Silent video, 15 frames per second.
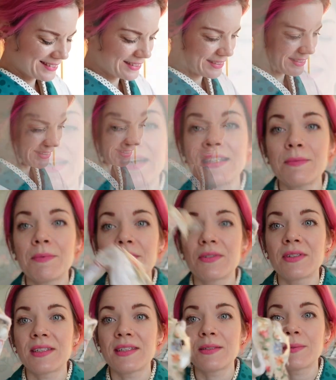Last but not
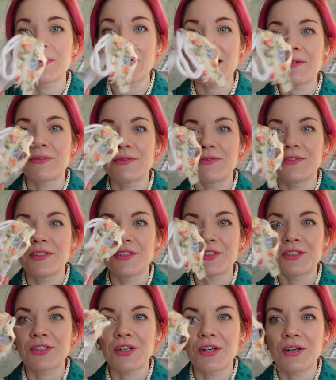least, we will have to
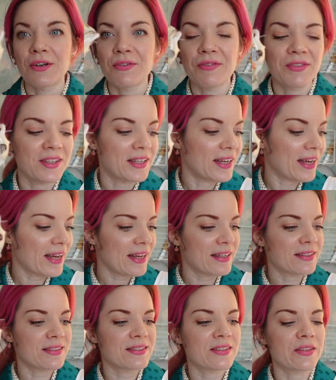finish off the
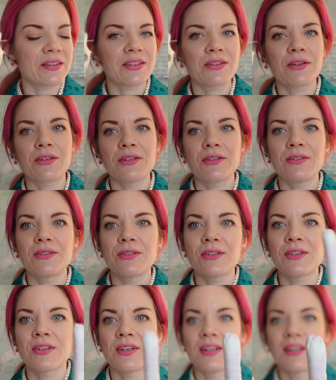ends, so they're gonna look
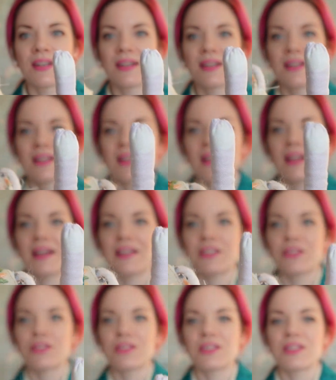like
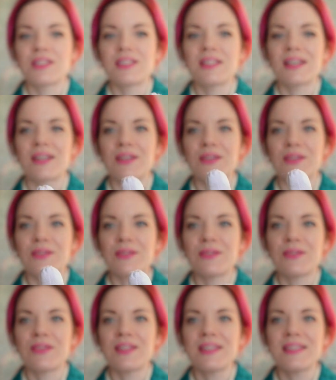
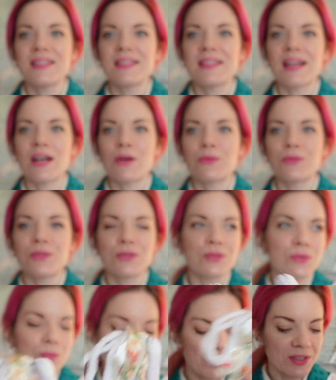so. This is now
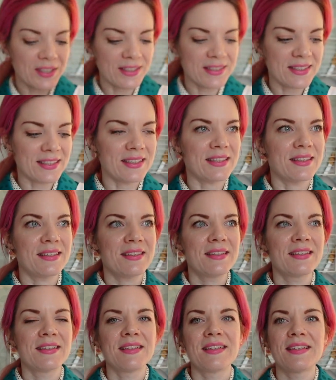super easy.
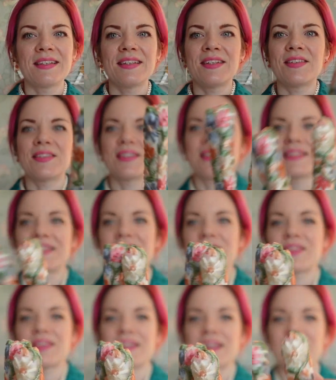Here is it
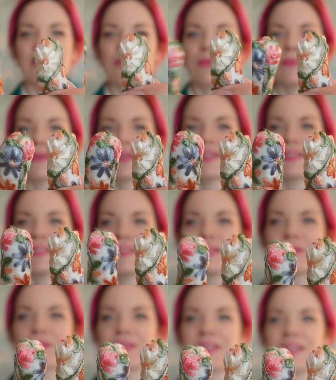on the other
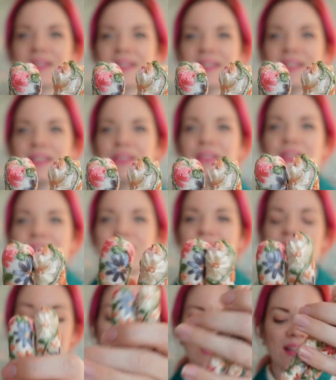one, really cute.
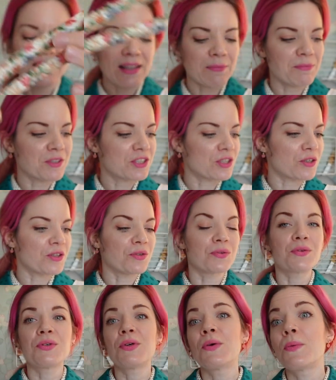Let me show you
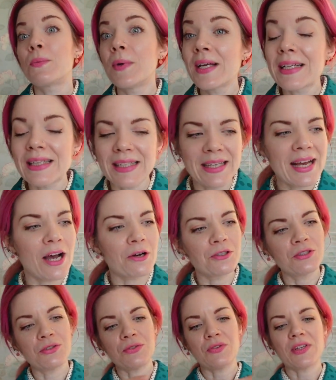quickly how
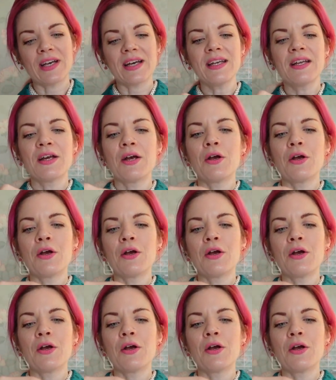to do that.